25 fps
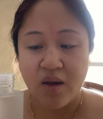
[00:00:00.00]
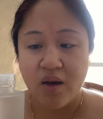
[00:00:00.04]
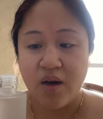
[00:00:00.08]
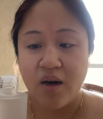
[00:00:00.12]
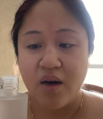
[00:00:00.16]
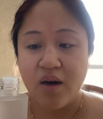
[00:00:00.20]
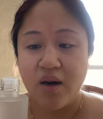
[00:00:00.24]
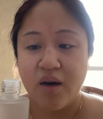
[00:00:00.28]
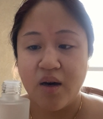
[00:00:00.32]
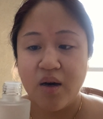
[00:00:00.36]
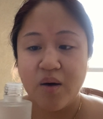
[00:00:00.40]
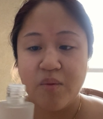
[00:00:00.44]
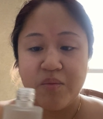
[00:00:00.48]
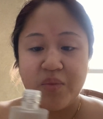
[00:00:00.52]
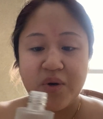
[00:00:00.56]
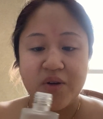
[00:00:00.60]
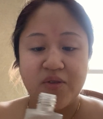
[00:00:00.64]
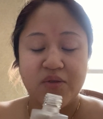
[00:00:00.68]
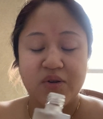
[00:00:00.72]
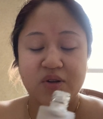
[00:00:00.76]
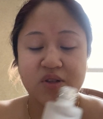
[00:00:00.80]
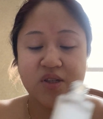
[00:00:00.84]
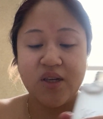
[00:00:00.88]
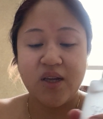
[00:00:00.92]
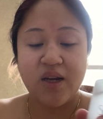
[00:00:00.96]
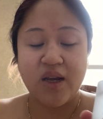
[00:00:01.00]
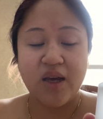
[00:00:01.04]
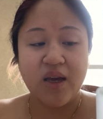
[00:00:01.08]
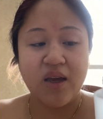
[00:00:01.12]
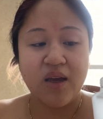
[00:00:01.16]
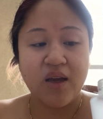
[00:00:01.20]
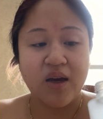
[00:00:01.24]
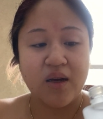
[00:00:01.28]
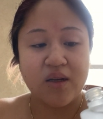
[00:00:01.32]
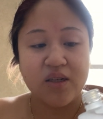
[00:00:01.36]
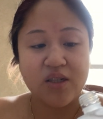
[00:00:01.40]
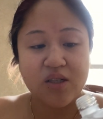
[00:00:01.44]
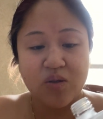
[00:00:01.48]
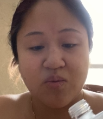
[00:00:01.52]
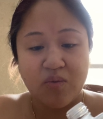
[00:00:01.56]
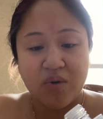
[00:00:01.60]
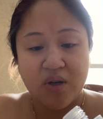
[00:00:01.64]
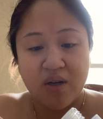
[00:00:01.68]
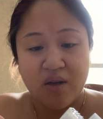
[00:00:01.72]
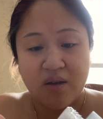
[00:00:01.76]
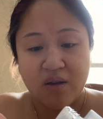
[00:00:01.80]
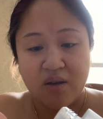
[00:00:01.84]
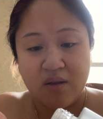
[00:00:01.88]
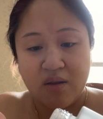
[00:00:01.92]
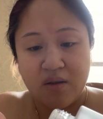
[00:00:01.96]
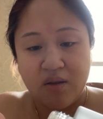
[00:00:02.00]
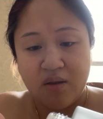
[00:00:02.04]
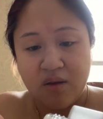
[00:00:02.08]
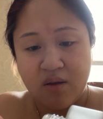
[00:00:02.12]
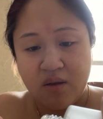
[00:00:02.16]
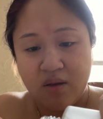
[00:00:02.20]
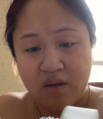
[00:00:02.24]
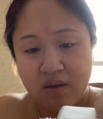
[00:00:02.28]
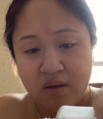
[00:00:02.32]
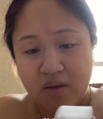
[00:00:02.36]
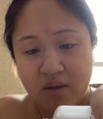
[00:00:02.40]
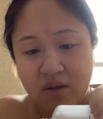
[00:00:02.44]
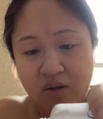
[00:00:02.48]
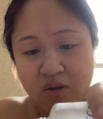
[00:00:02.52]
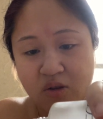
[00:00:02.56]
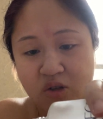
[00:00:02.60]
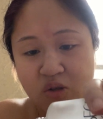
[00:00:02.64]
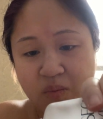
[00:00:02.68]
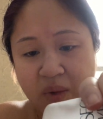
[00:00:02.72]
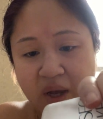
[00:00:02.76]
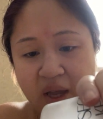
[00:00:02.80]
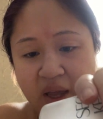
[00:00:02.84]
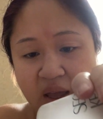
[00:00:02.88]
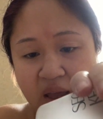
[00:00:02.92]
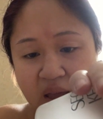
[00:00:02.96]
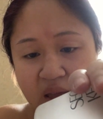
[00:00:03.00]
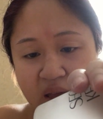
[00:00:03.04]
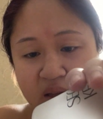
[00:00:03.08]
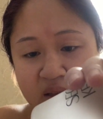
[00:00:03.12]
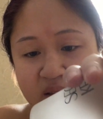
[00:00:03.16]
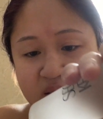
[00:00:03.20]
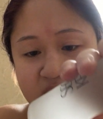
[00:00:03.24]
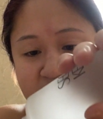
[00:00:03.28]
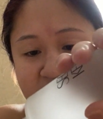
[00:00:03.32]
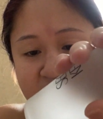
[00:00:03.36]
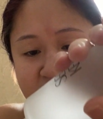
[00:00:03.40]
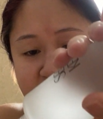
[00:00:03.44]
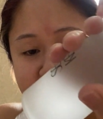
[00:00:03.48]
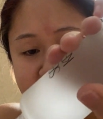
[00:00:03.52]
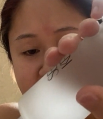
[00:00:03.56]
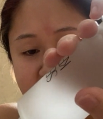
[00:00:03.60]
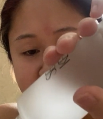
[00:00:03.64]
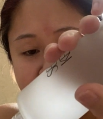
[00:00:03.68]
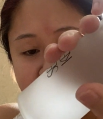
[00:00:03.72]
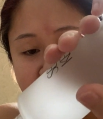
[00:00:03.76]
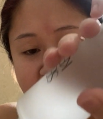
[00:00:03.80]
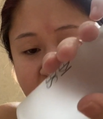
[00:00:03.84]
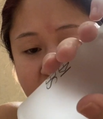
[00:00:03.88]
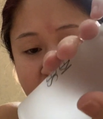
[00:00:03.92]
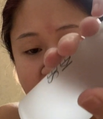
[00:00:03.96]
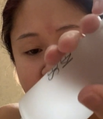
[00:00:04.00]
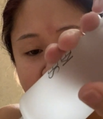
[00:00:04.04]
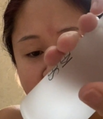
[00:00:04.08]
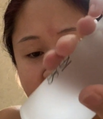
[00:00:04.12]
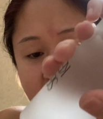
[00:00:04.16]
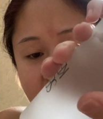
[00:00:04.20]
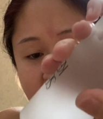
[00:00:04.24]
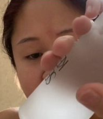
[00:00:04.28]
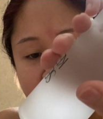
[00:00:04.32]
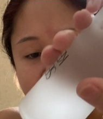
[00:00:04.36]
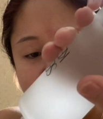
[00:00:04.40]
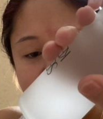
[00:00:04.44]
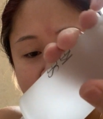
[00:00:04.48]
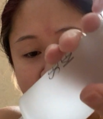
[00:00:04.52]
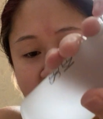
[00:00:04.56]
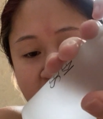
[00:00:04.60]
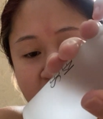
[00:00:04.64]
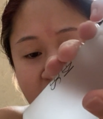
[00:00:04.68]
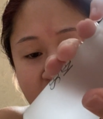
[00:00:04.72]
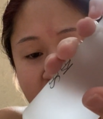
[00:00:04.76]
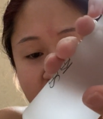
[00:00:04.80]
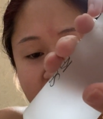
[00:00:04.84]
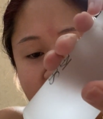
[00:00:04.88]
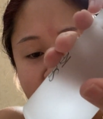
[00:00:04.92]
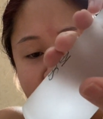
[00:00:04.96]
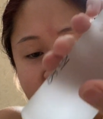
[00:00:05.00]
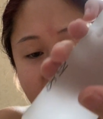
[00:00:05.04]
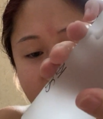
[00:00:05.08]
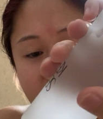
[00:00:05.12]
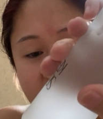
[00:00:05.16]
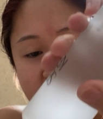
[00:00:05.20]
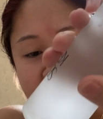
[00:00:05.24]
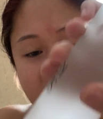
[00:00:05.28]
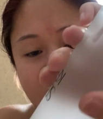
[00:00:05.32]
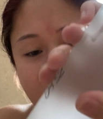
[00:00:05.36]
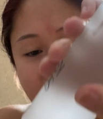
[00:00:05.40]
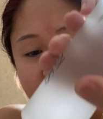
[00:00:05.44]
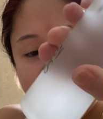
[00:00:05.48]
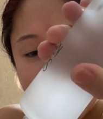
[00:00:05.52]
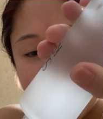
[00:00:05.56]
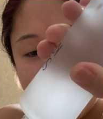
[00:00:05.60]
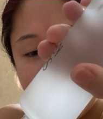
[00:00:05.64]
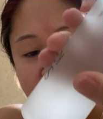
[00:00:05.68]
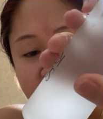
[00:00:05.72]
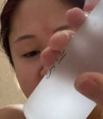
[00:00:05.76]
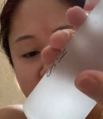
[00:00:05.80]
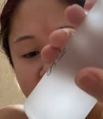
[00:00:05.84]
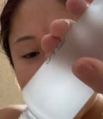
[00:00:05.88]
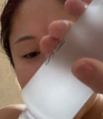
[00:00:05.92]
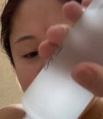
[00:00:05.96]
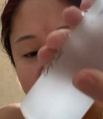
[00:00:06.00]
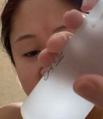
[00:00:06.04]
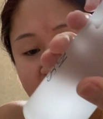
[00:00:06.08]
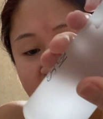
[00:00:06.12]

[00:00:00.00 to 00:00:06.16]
But for today, I just want to use my hands and see. So I'm going to do about 5